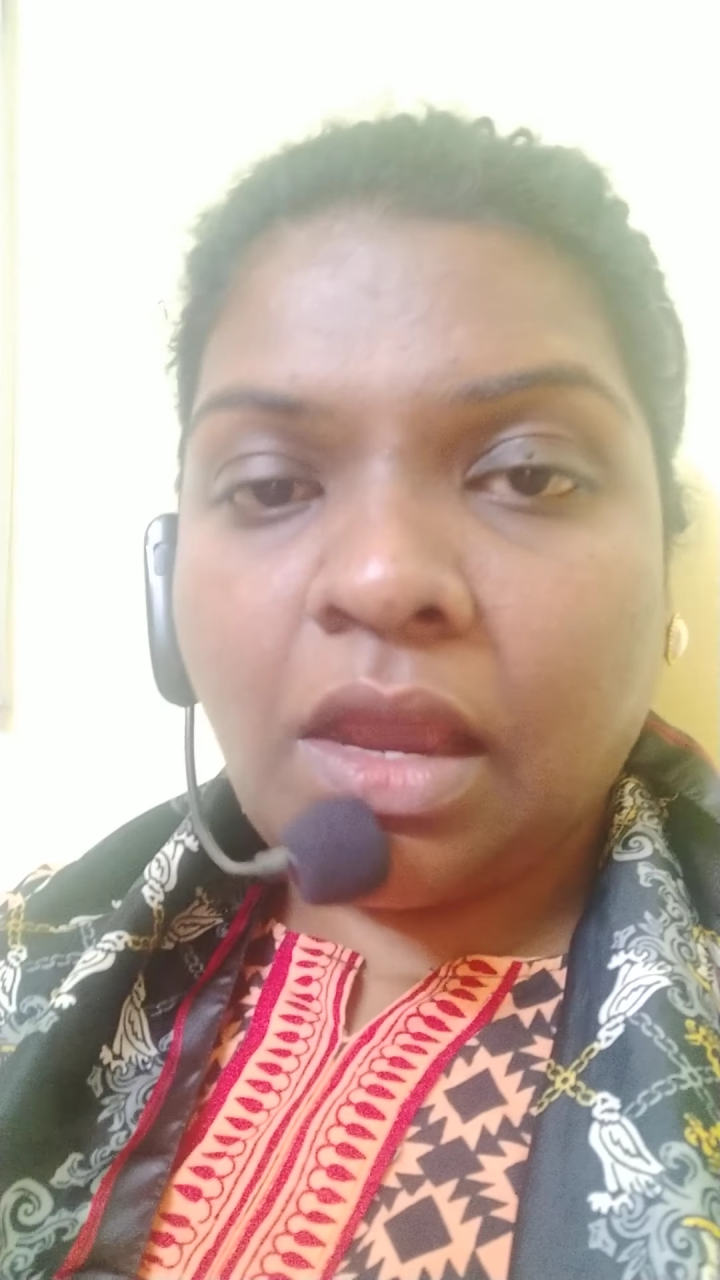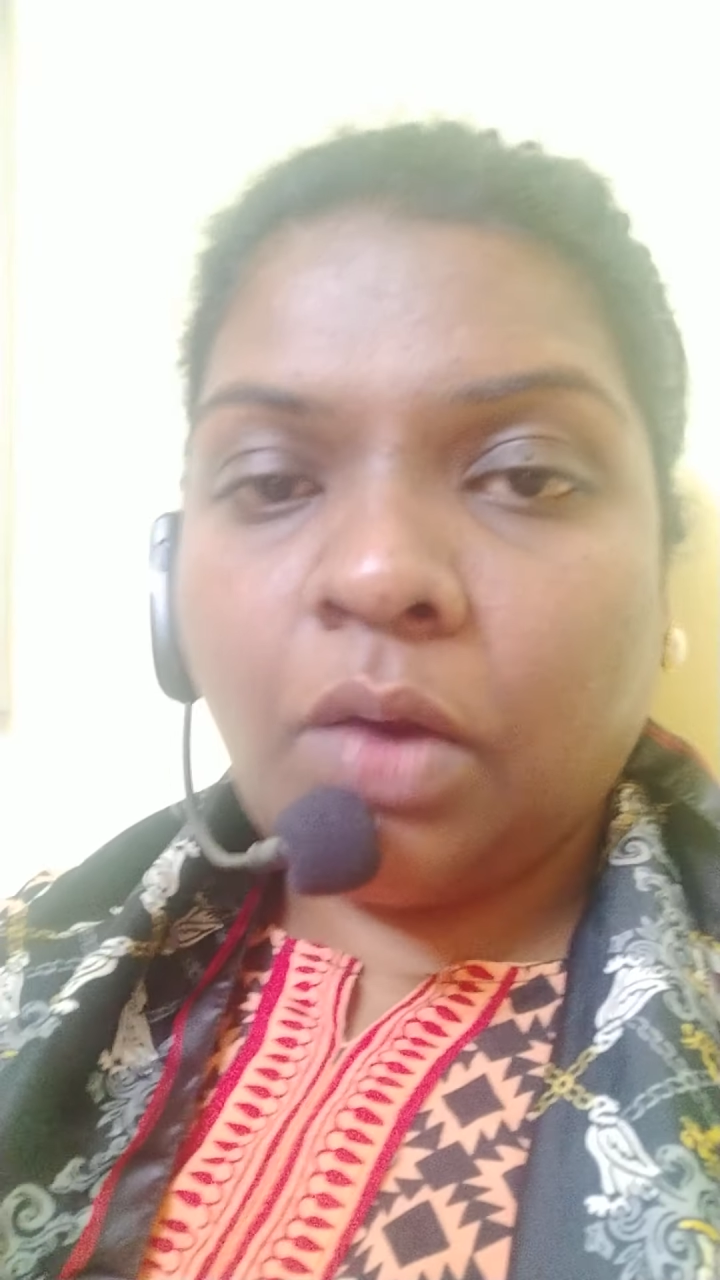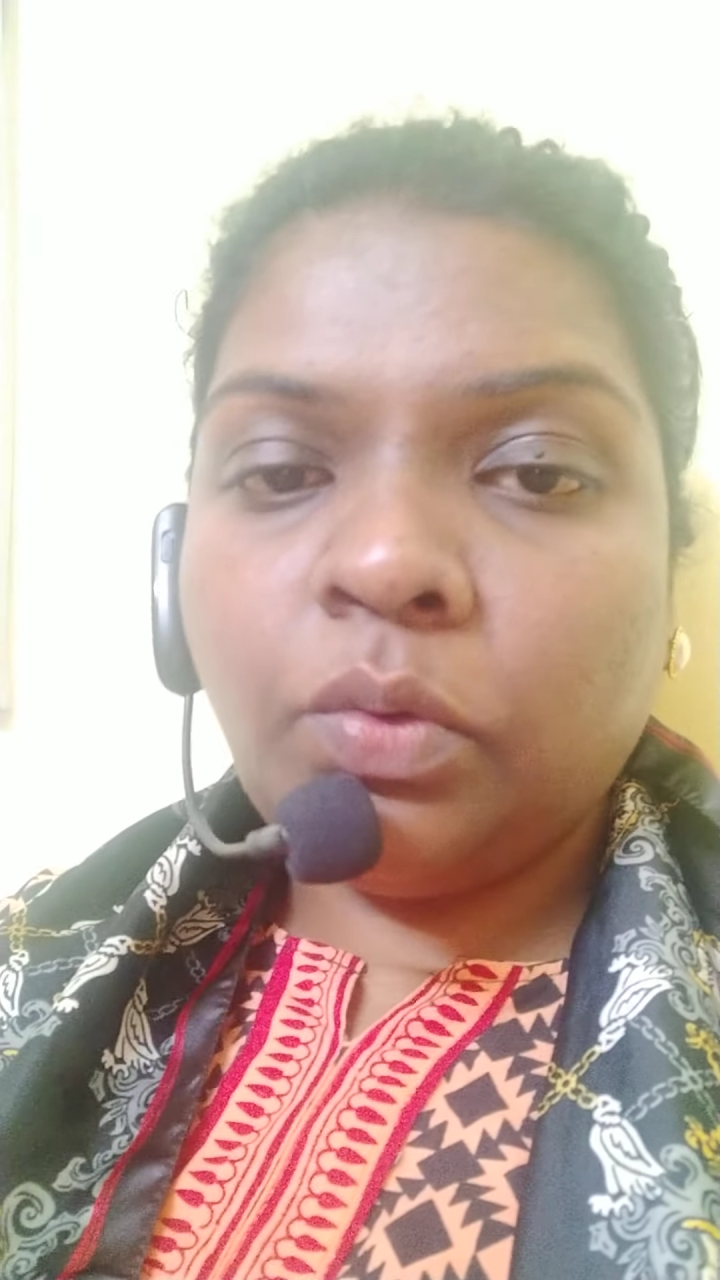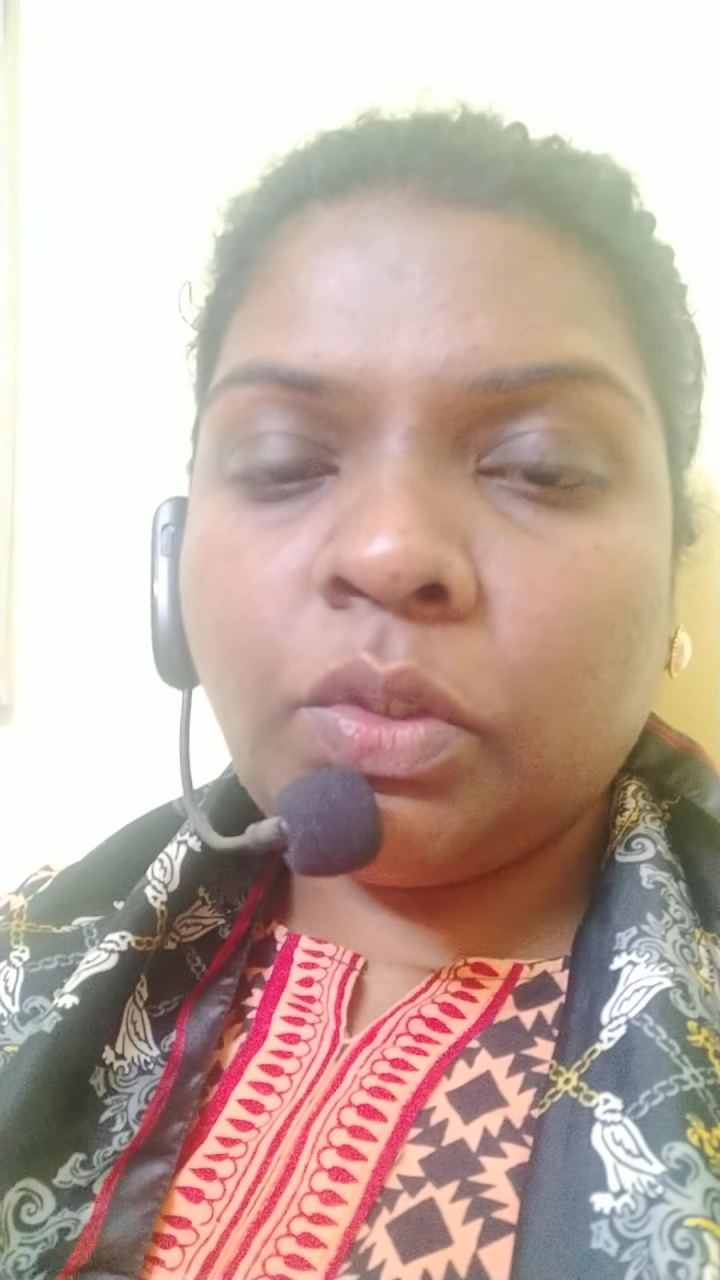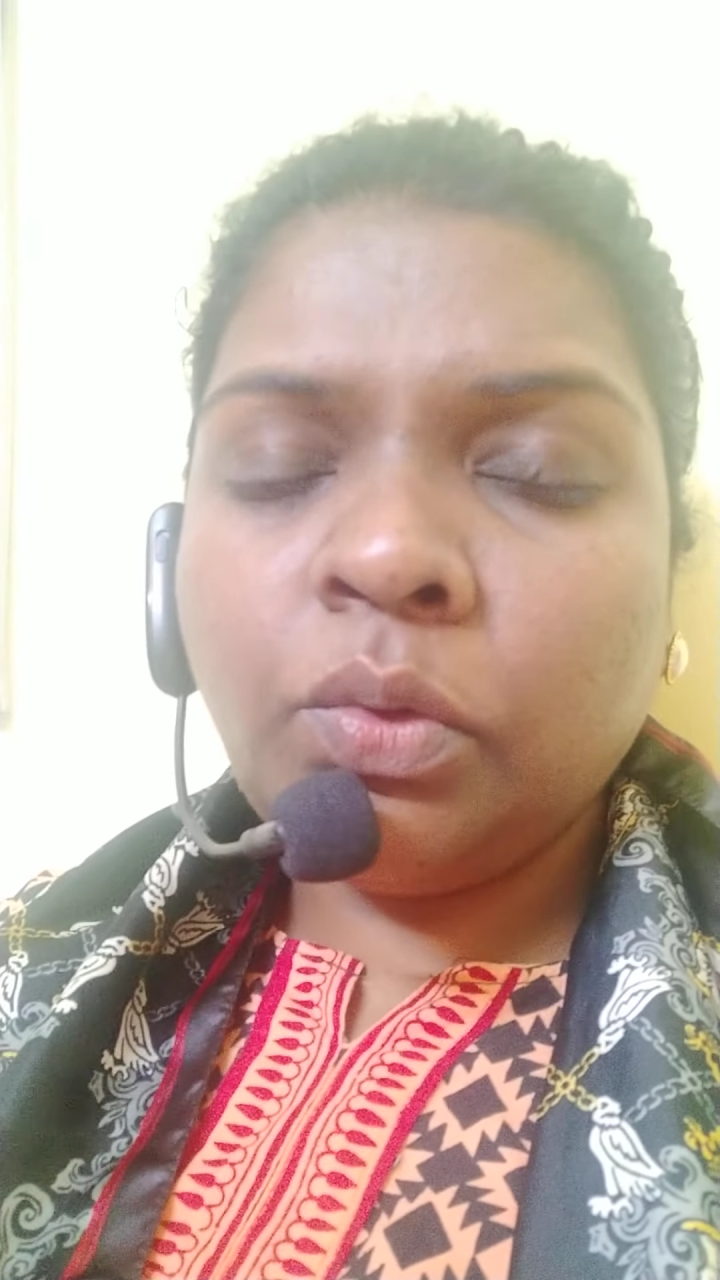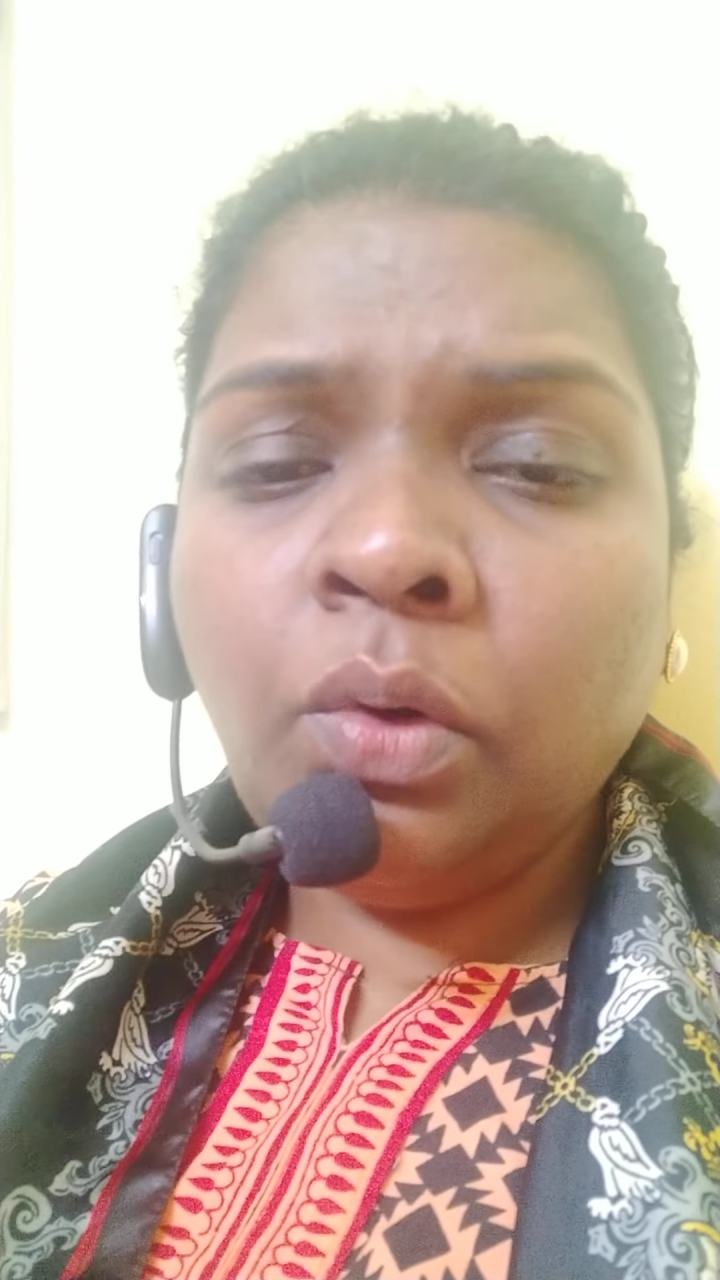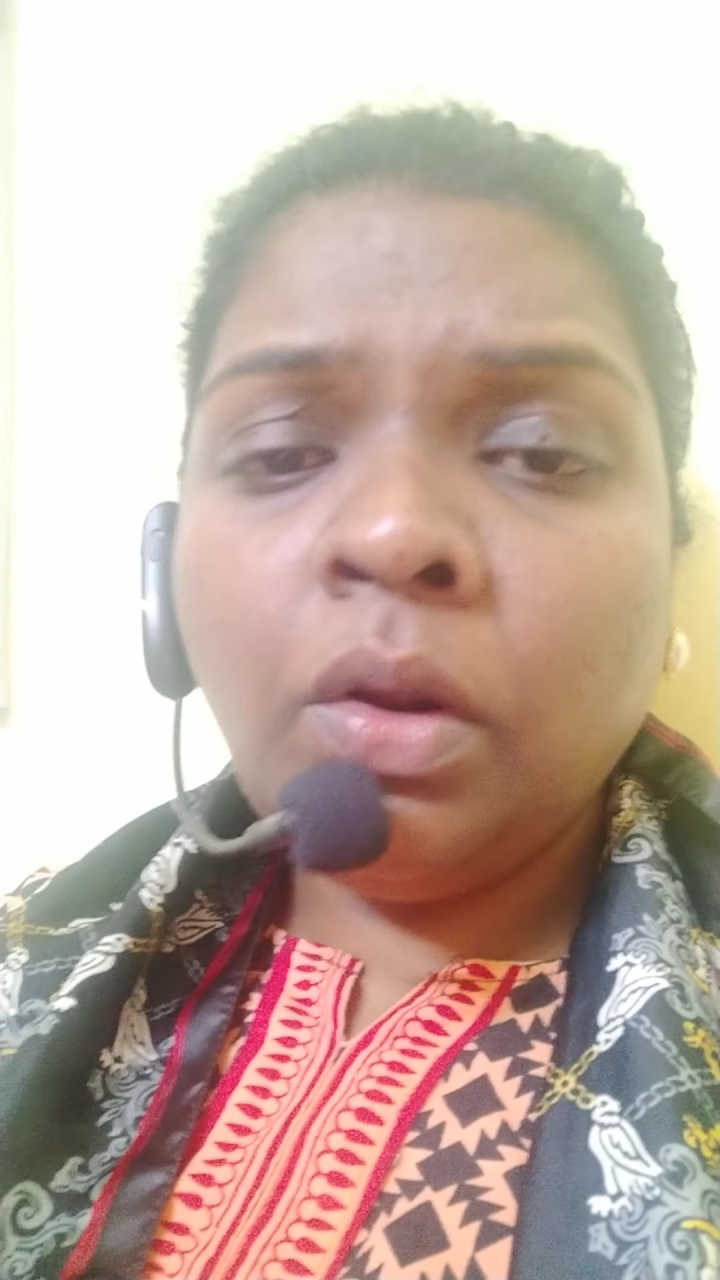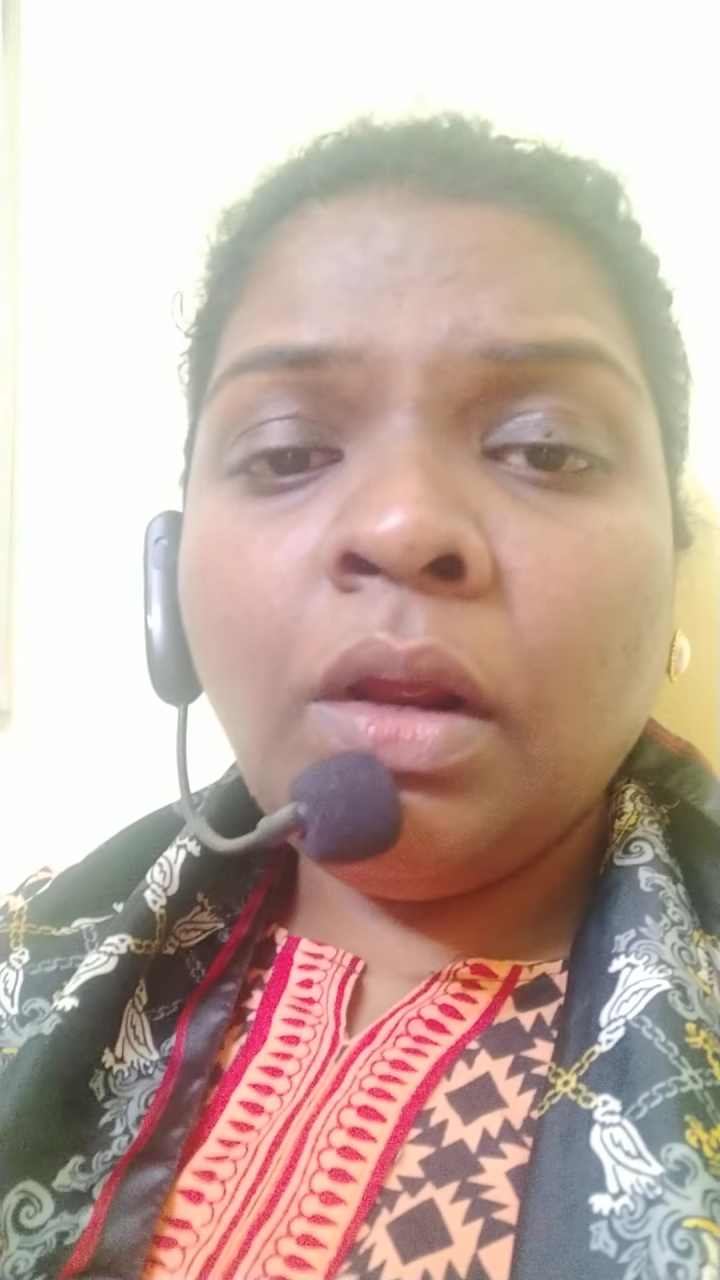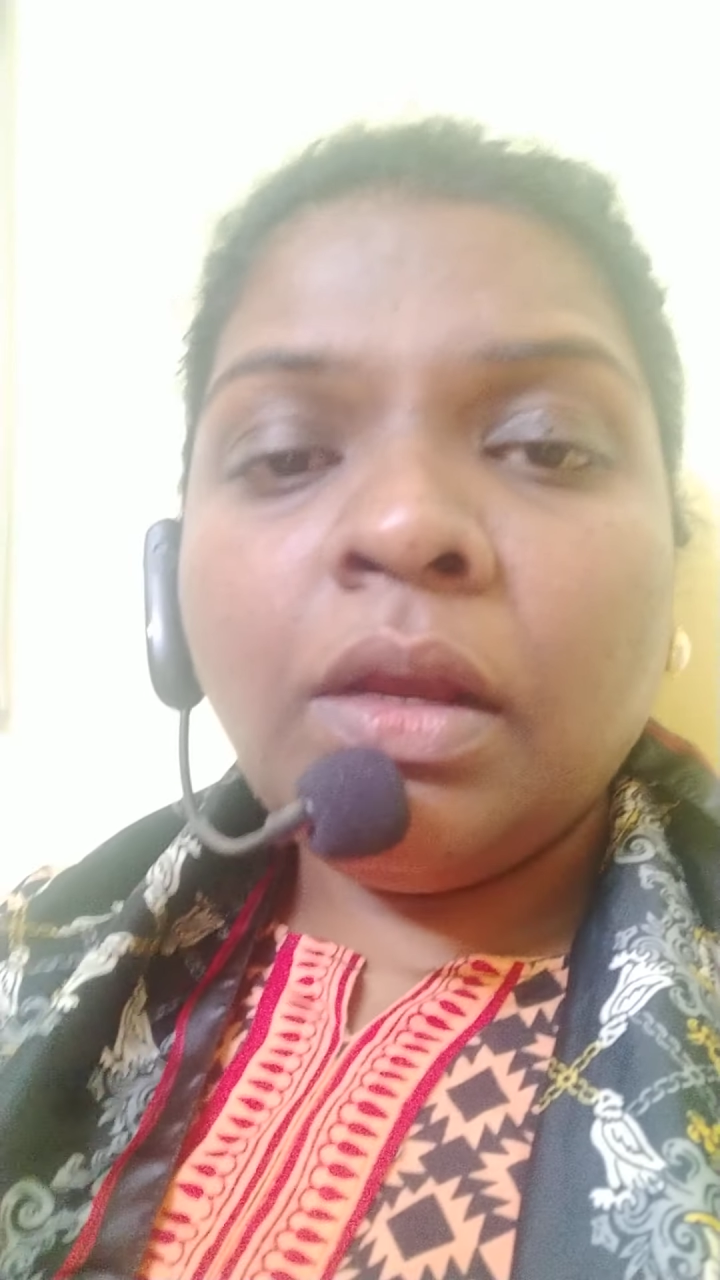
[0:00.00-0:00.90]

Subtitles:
how to,